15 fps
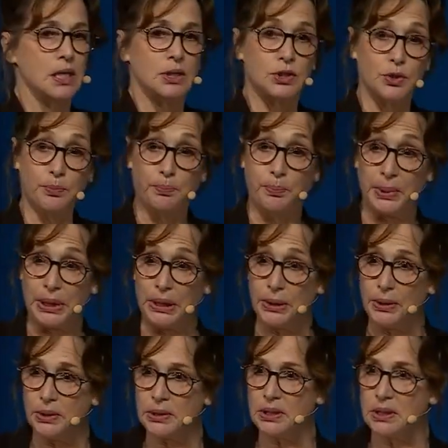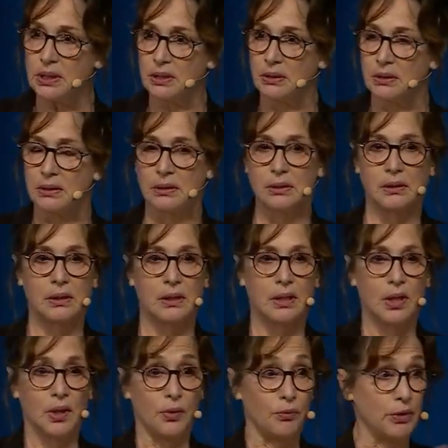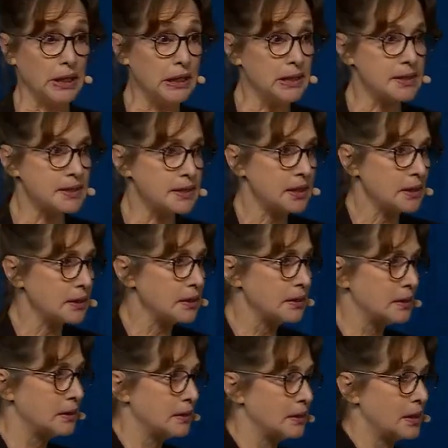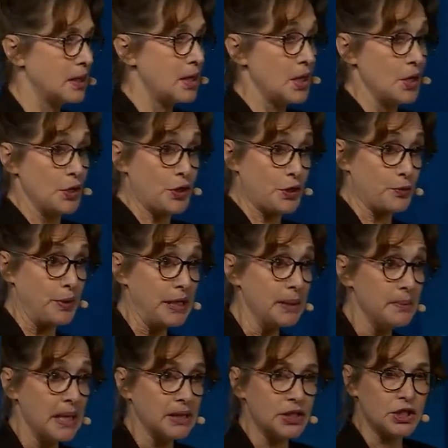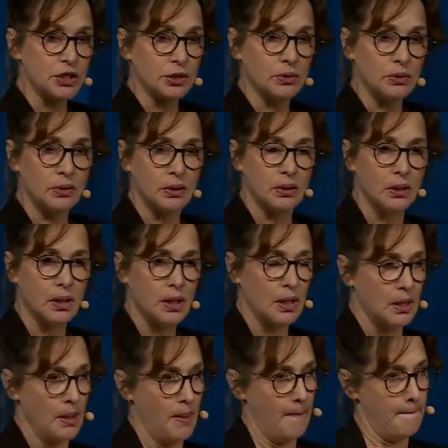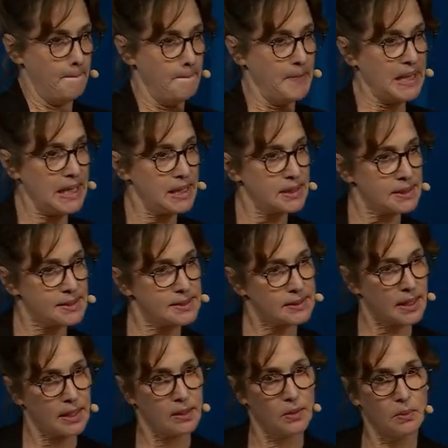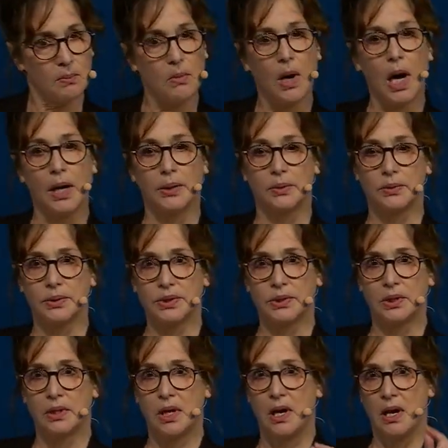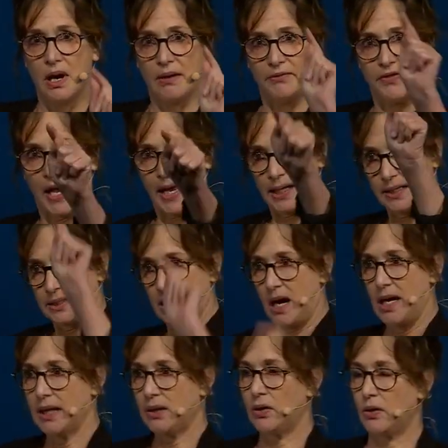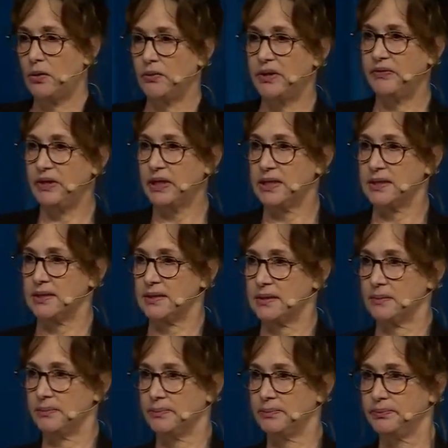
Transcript: to build realistic, three dimensional, meter scale models of that entire coral reef ecosystem.